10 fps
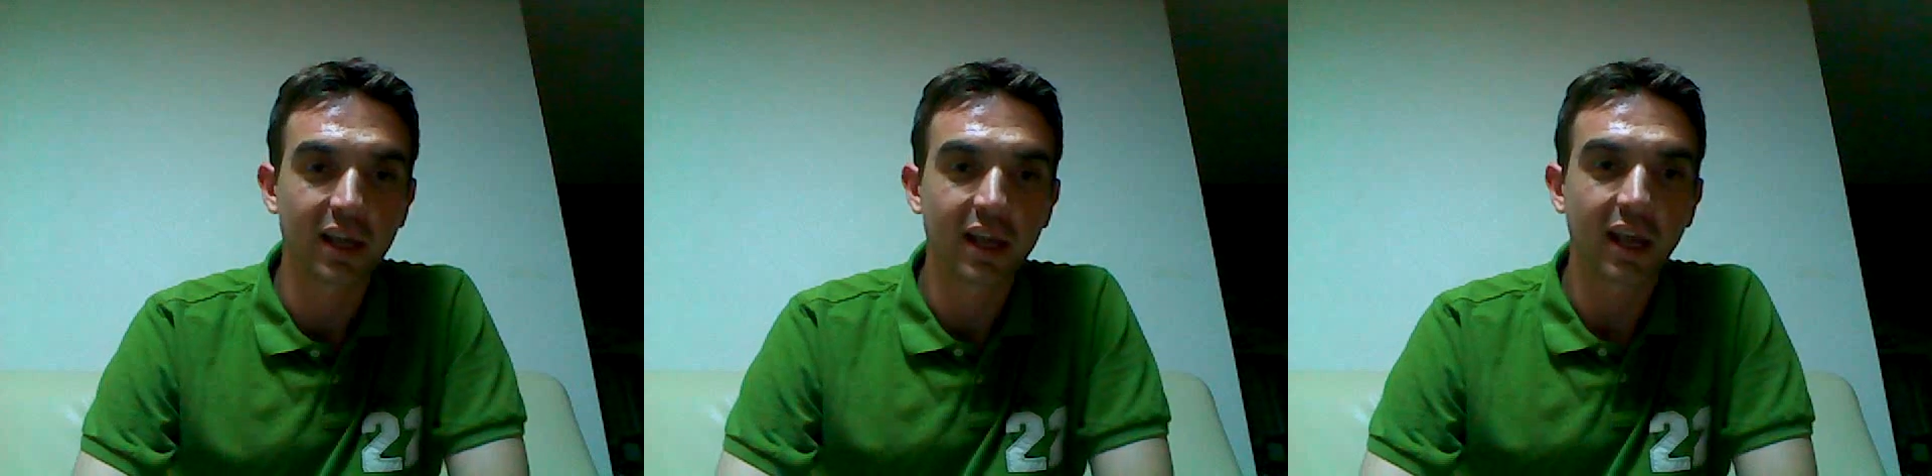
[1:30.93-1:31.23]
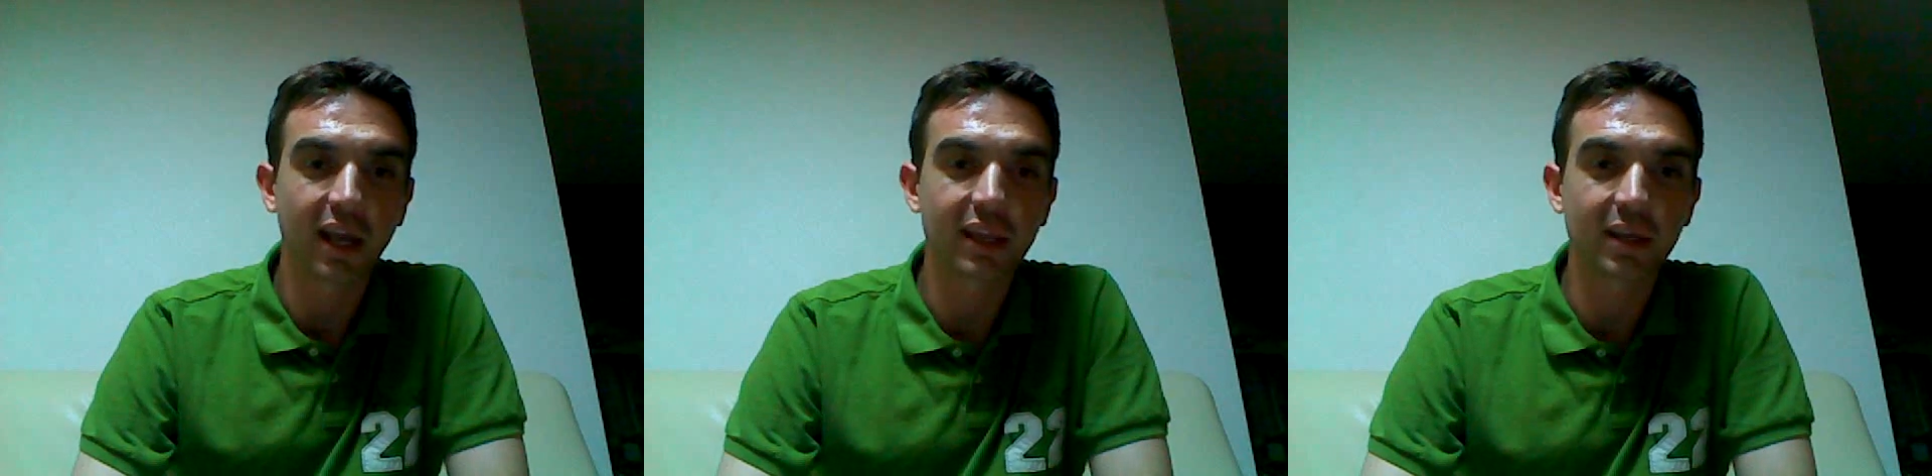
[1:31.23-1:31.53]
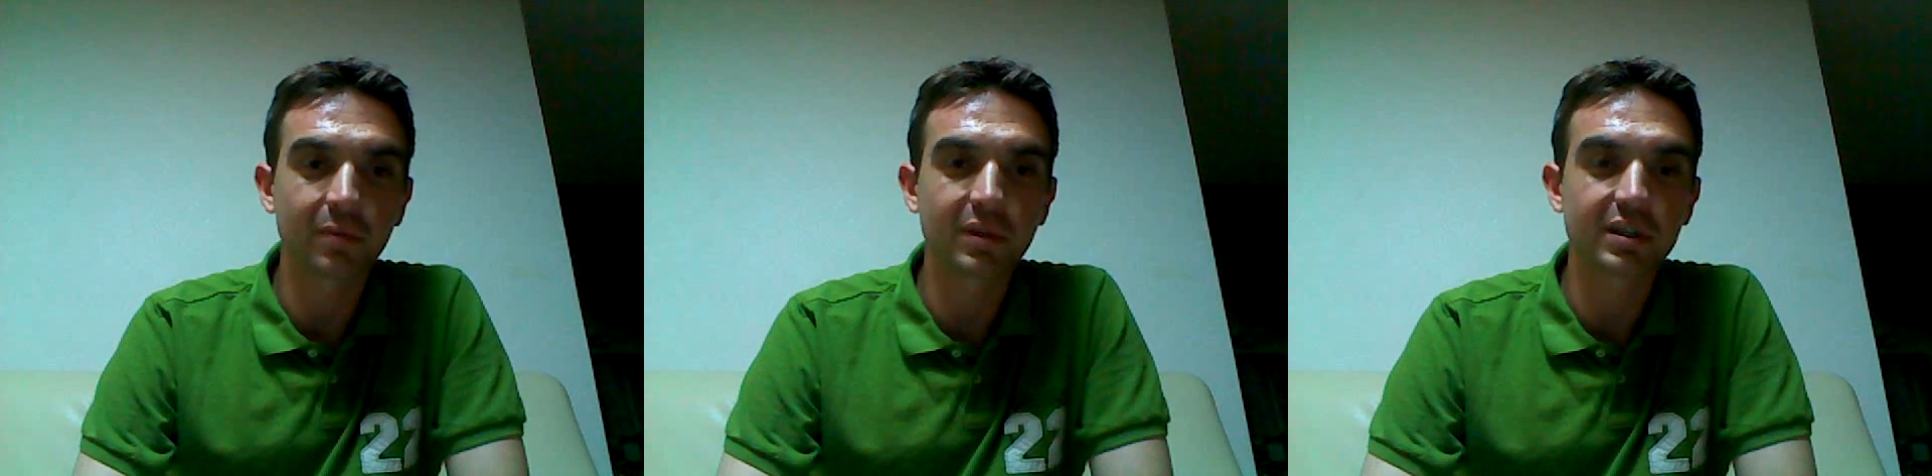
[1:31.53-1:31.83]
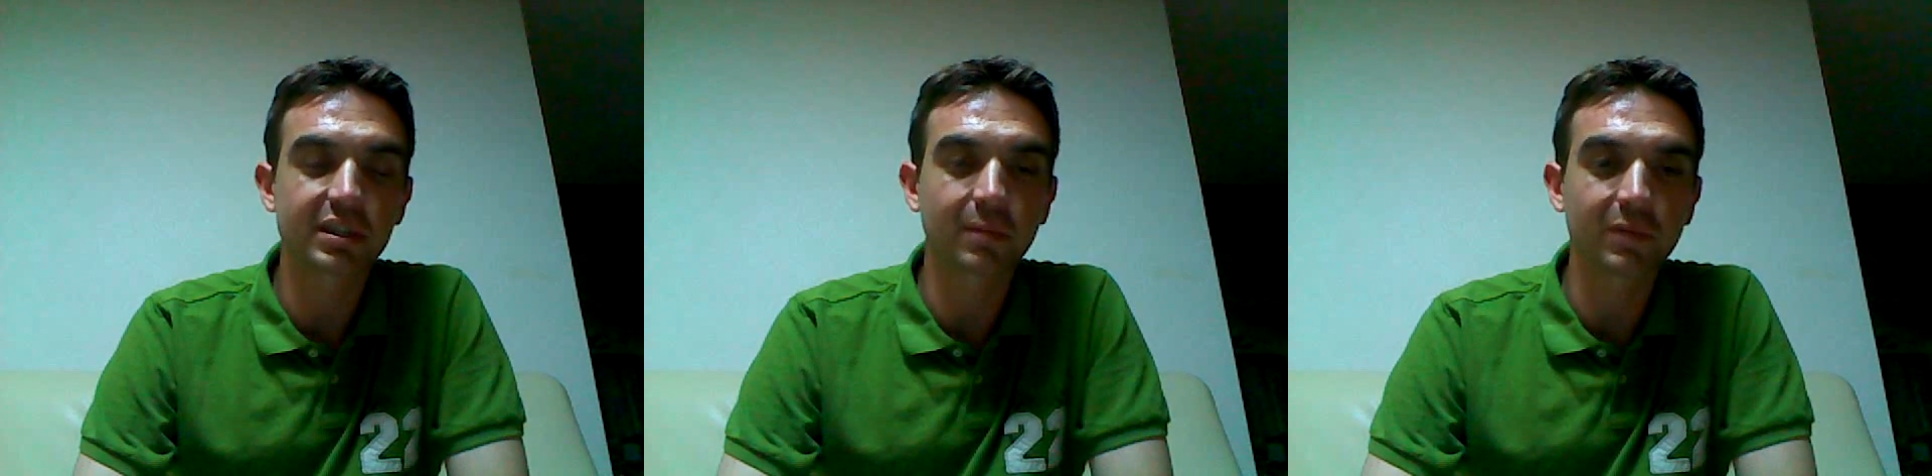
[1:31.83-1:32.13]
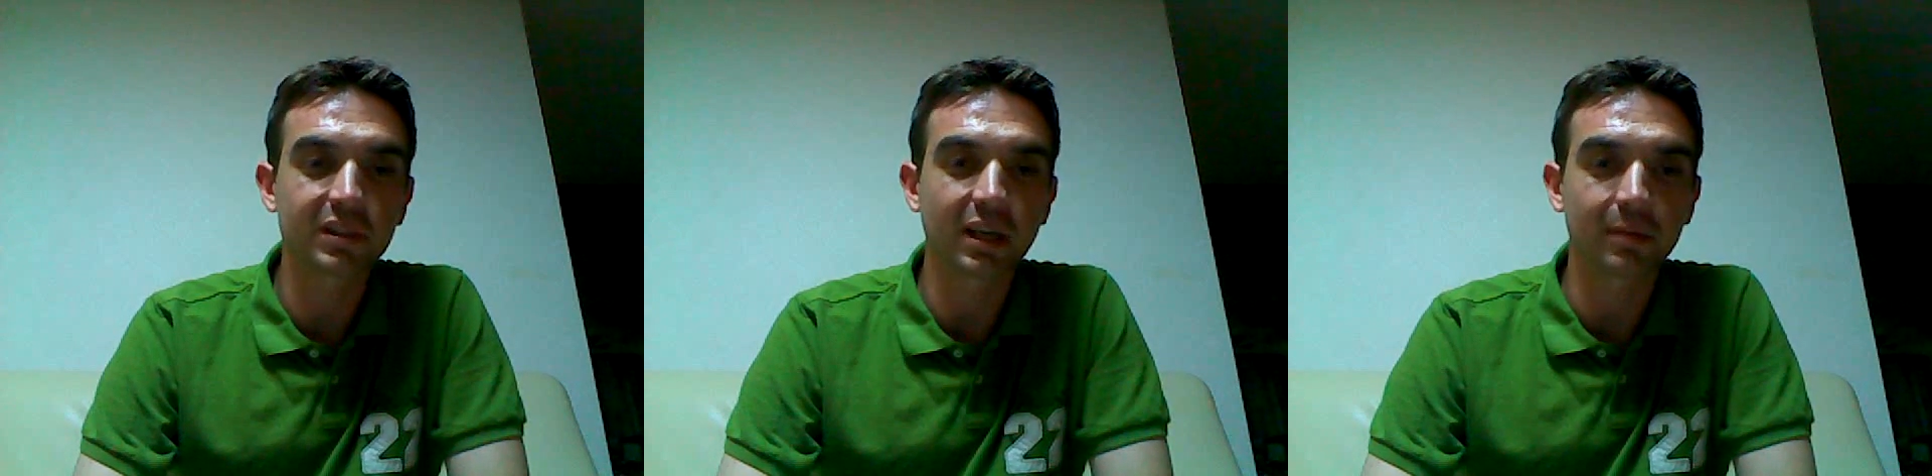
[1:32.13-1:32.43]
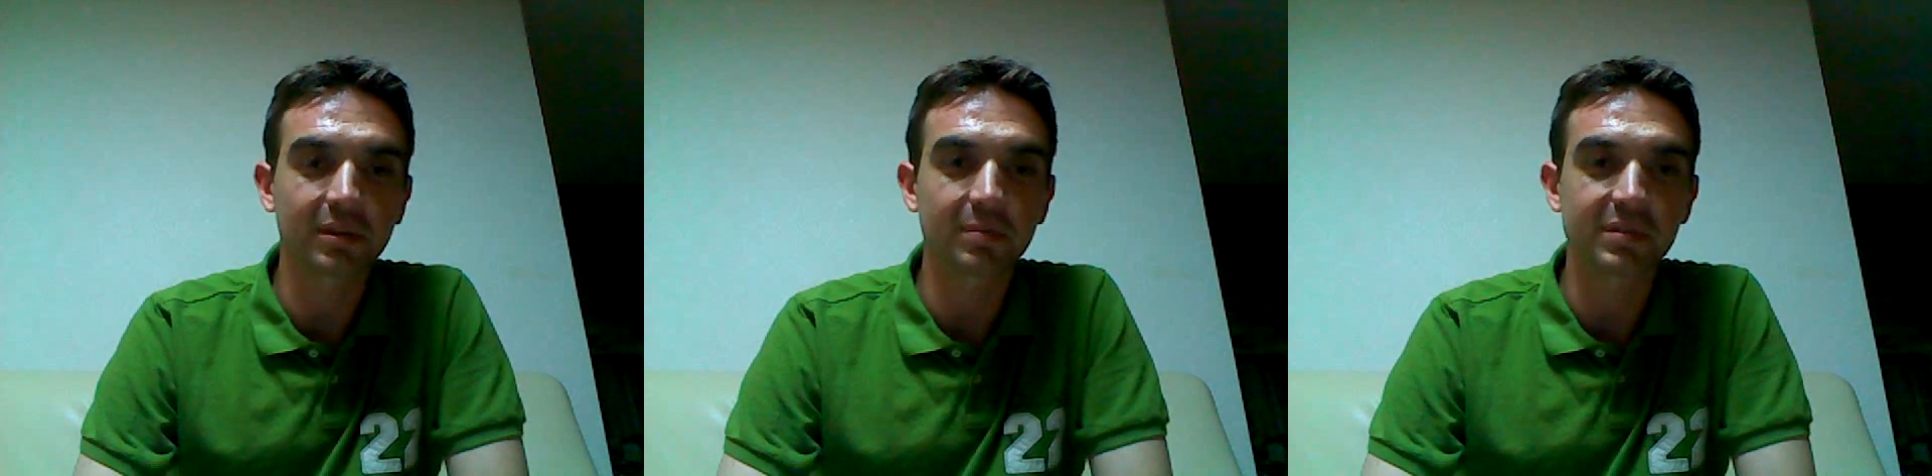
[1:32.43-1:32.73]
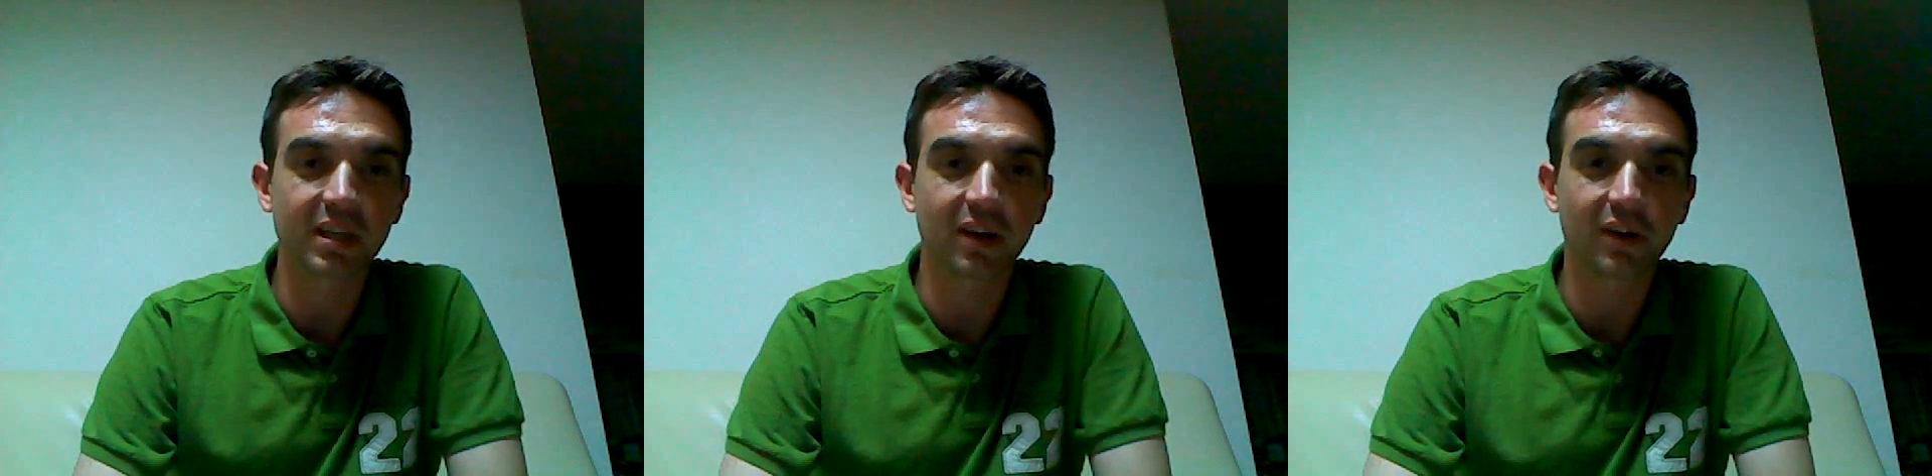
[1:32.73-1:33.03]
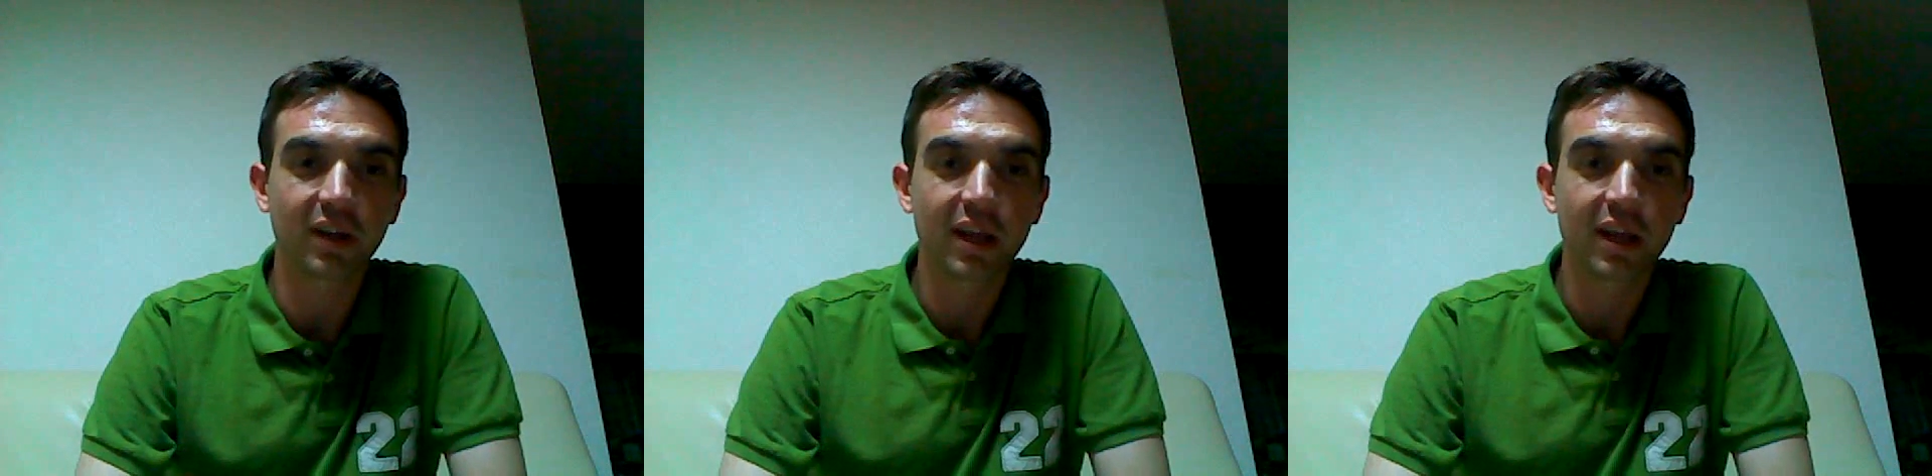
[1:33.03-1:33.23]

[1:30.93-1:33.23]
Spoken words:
And then when the summertime comes out,